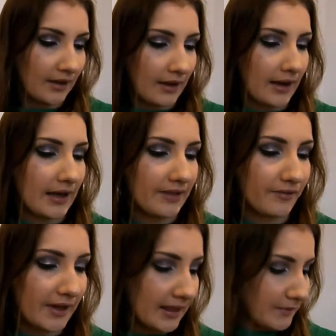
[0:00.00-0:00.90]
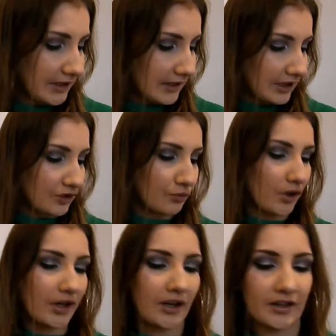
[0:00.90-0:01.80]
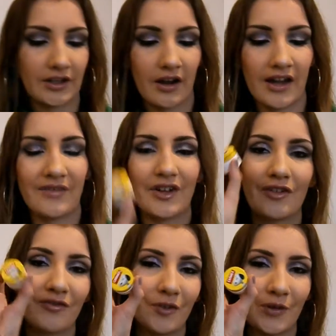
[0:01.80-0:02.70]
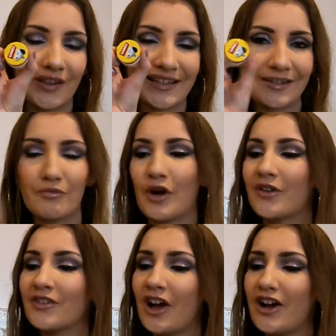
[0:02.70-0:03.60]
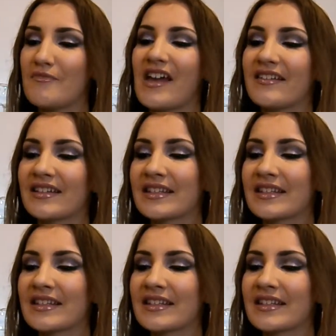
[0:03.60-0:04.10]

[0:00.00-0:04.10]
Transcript: And as for my limited edition product, I've gone for this little pot of Carmex.